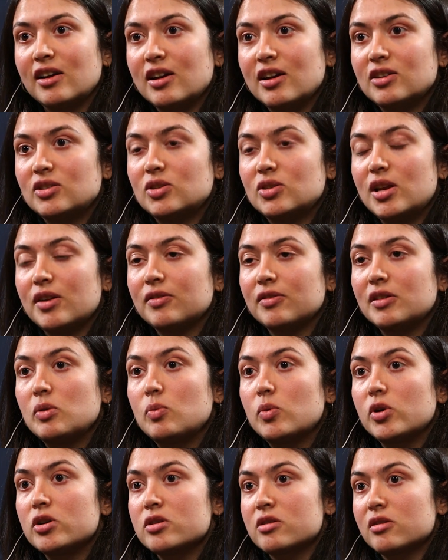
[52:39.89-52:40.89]
So definitely
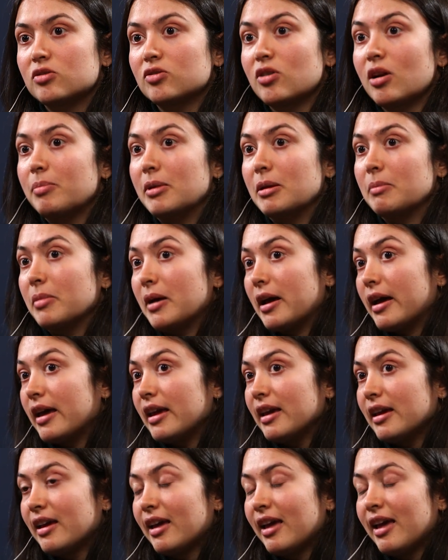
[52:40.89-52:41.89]
worth dropping by.
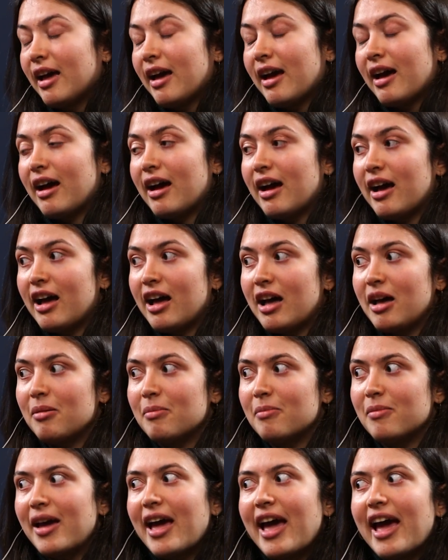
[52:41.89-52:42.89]

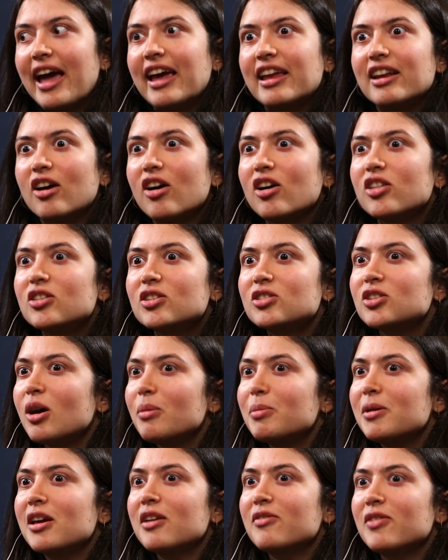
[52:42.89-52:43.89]
And on the
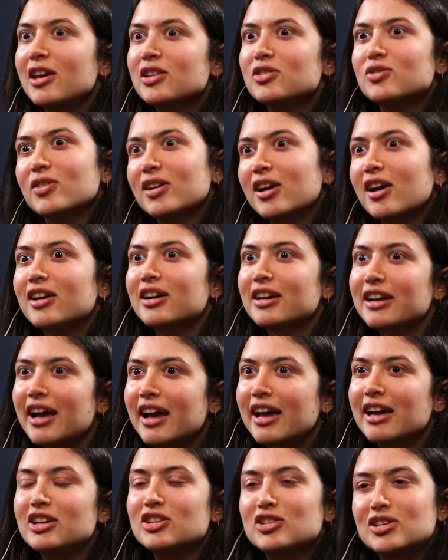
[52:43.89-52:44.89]
topic of Ezra
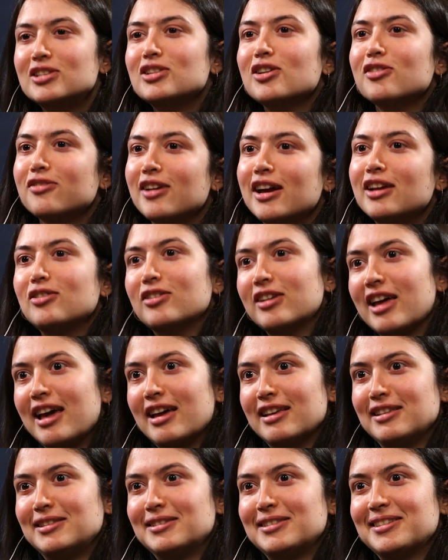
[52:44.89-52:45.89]
Karakaya, she's our final
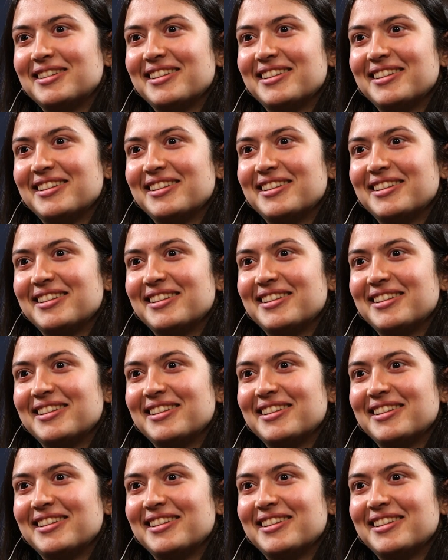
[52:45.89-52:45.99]
guest.